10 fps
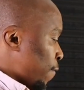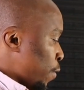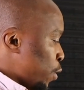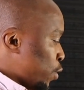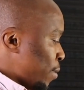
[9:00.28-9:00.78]

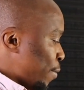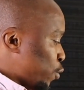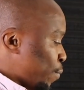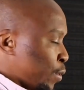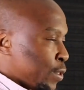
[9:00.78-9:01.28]
for you to be able
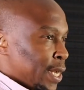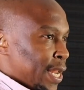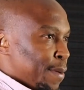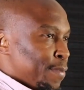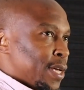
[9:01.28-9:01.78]
to build a
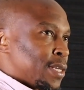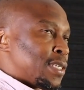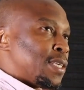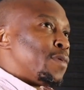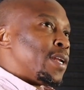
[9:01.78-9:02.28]
lab that
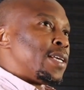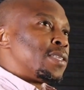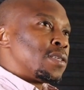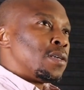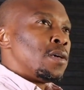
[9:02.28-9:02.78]

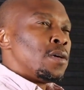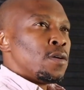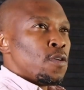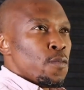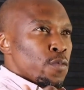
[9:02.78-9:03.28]
simulates
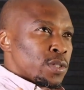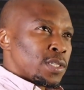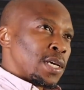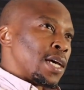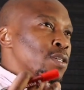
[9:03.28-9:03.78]

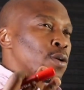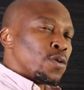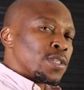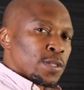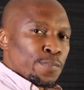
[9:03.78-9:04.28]
almost as
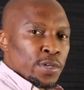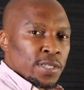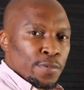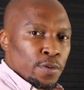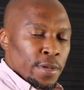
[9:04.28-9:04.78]
close as
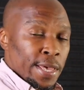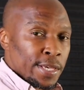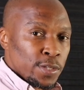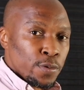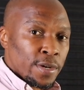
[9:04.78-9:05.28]
possible
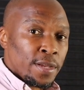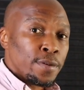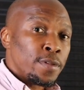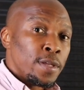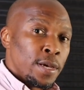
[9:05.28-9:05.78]
as your
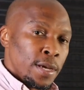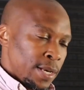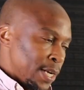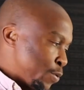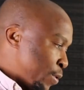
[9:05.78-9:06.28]
real
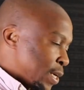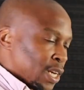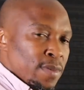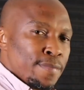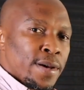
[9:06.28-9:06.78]
network.
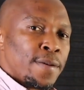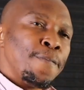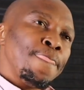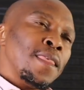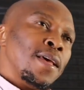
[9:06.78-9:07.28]
Remember,
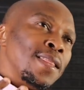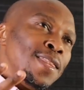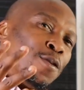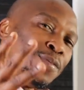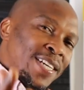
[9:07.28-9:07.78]

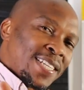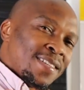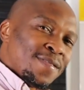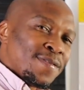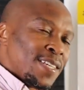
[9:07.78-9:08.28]
the
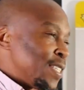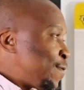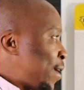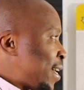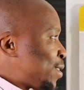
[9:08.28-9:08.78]
objective is
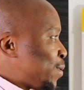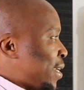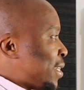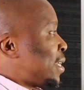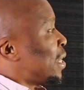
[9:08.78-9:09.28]
for us to
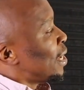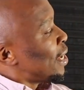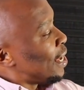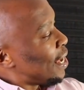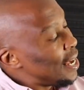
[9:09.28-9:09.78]
get
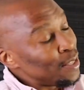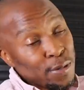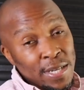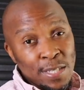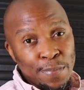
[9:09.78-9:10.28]

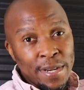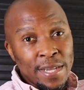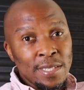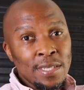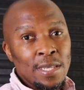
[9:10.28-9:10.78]
hands-on
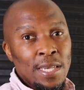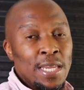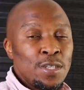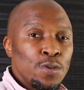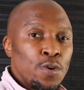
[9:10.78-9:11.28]
experience
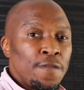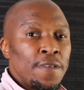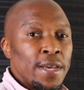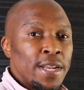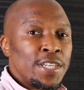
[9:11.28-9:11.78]
into
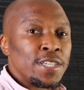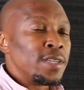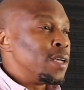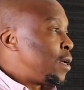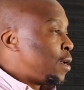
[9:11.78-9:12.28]

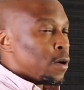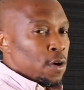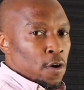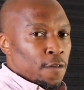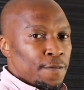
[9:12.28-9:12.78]
configuration
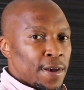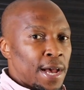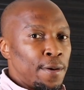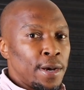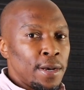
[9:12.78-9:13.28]
of
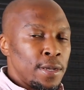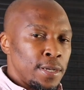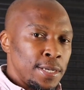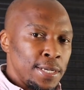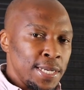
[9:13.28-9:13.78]
our
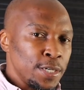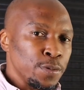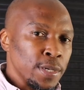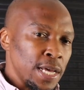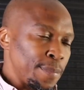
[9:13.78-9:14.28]
network